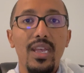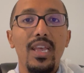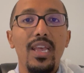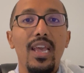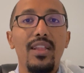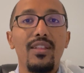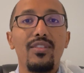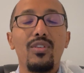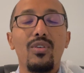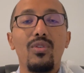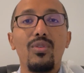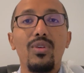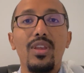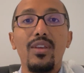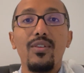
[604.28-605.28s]
And
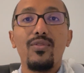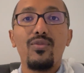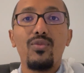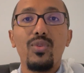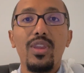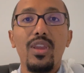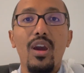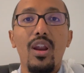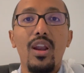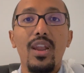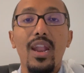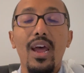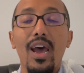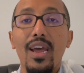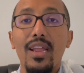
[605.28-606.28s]
so if we are
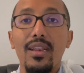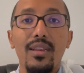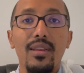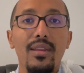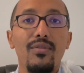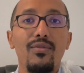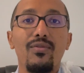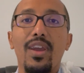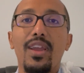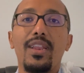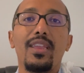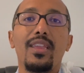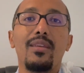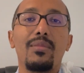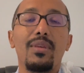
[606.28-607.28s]
not
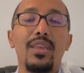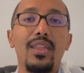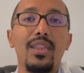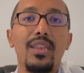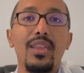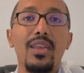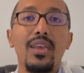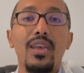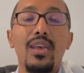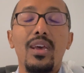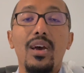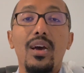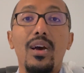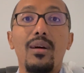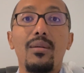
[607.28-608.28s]
inviting him in,
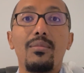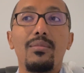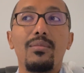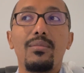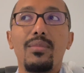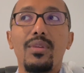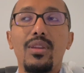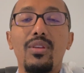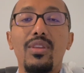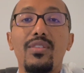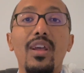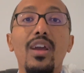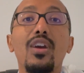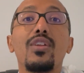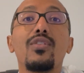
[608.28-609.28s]
you know, he's
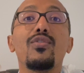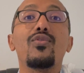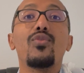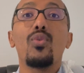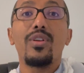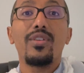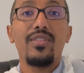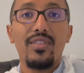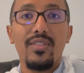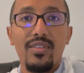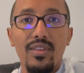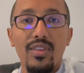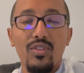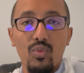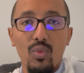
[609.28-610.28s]
not going to force
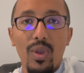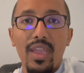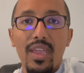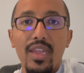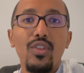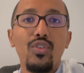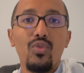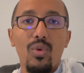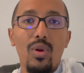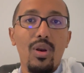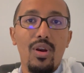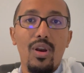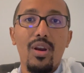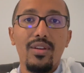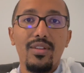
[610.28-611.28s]
his way into our
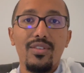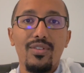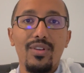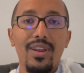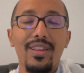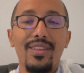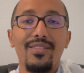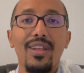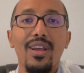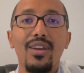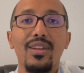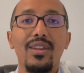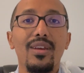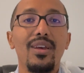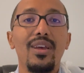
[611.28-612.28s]
hearts, right? He's not
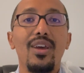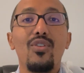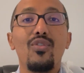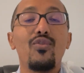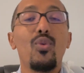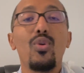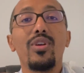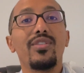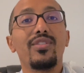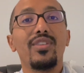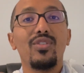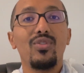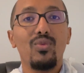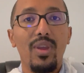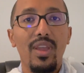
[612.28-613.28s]
going to force
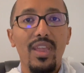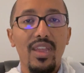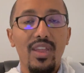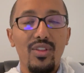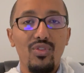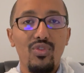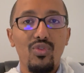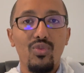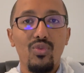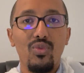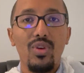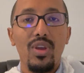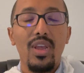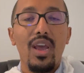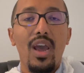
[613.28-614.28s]
his way
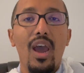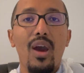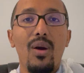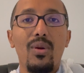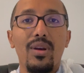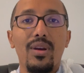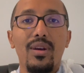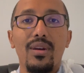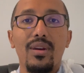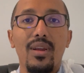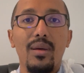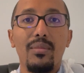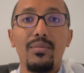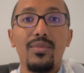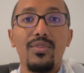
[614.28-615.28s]
into our
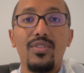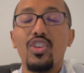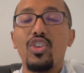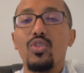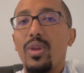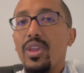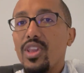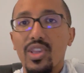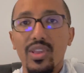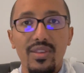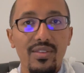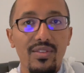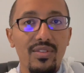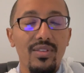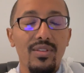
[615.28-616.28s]

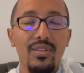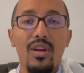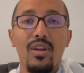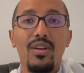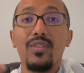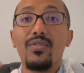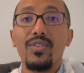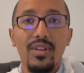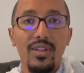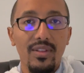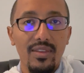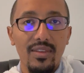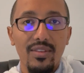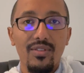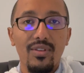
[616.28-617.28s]
situations, our
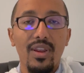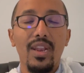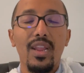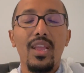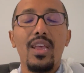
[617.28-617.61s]
difficulties, right?